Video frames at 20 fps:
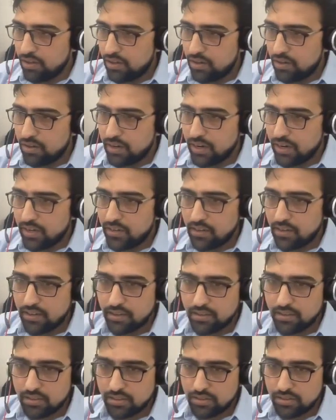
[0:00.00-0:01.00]
All right,
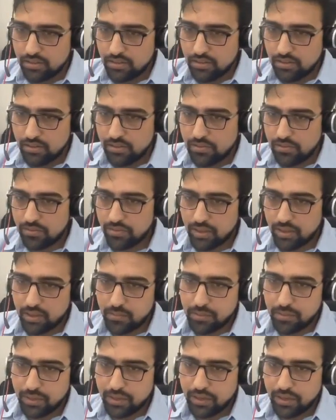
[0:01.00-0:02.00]
so
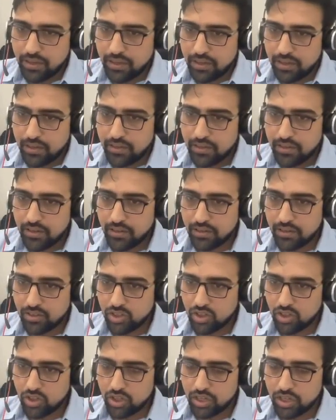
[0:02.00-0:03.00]
I'll be here.
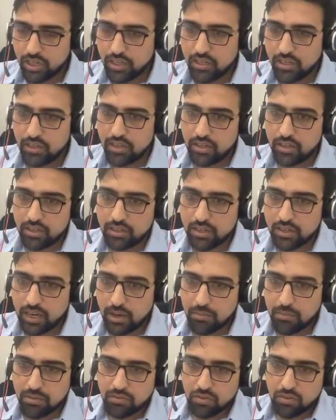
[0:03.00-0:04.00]
Chitra and
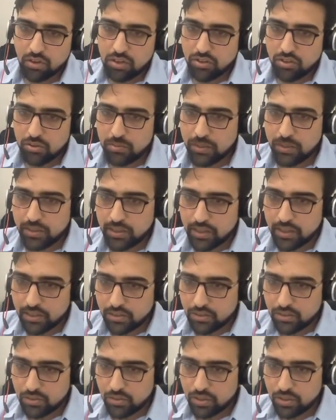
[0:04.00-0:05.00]
Carmen would also be here
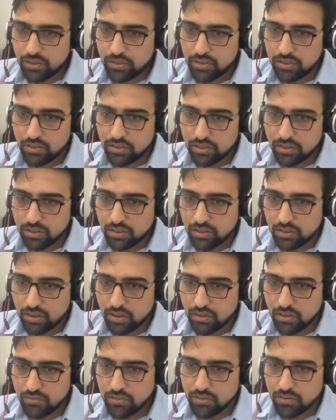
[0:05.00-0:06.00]
to assist
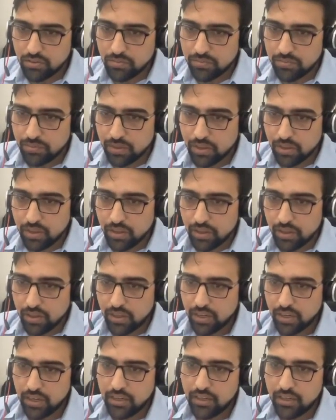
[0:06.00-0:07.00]
all of you.
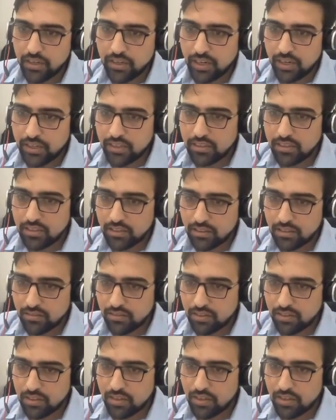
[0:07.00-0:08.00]
Can I integrate this
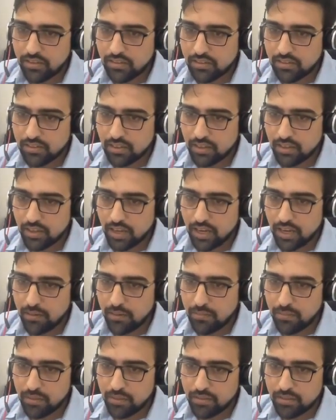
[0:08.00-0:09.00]
with an existing
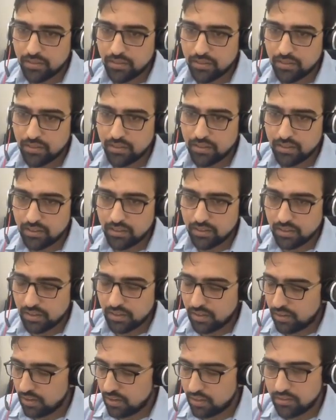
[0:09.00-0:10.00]
app as an
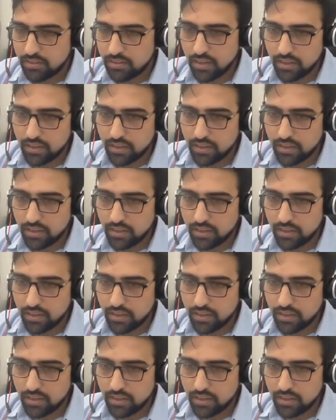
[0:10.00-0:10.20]
in an